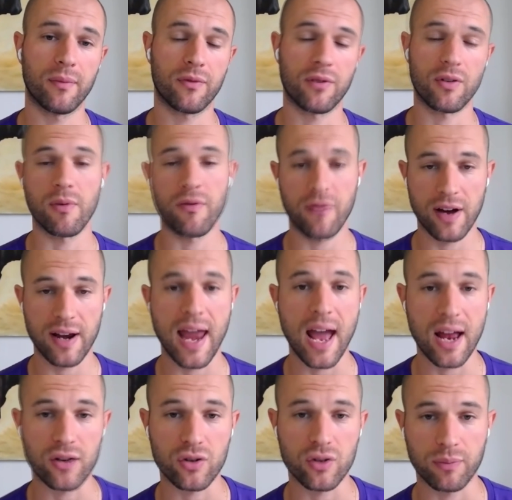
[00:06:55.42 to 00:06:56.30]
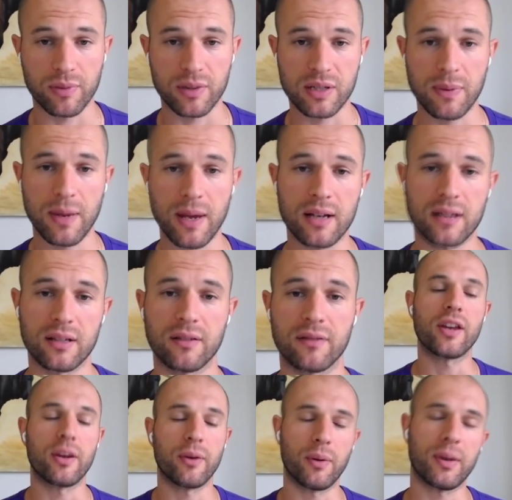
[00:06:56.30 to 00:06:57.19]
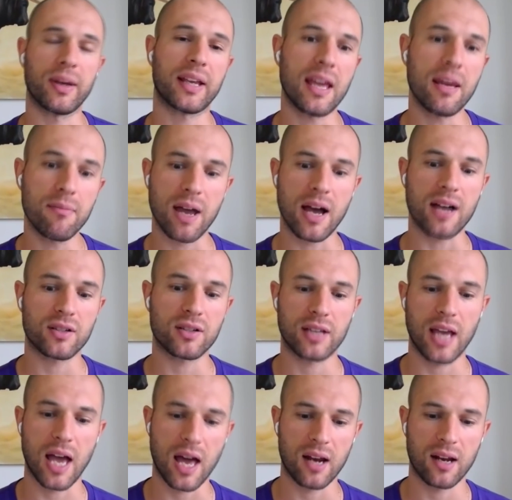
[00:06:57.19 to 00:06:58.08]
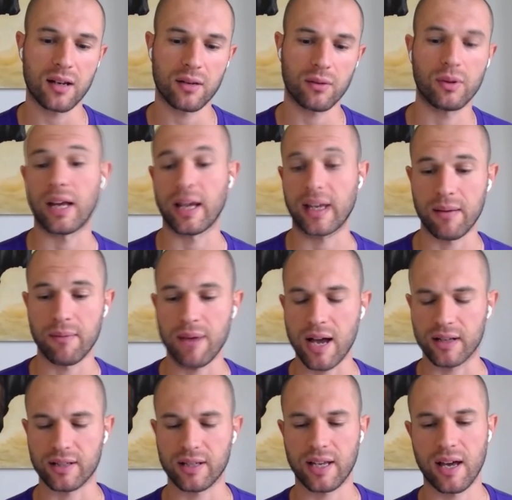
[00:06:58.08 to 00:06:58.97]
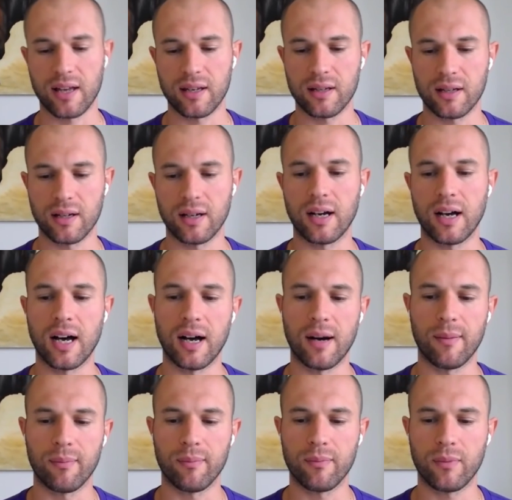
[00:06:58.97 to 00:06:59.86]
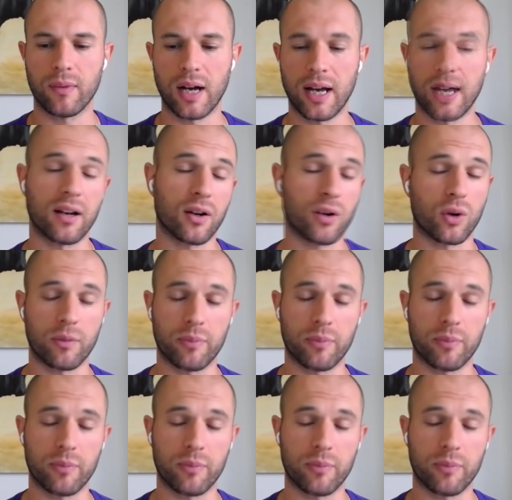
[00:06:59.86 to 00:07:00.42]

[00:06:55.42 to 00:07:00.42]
from a financial perspective. So anyway, we came back to Canada. Well, I came back to Canada. I had a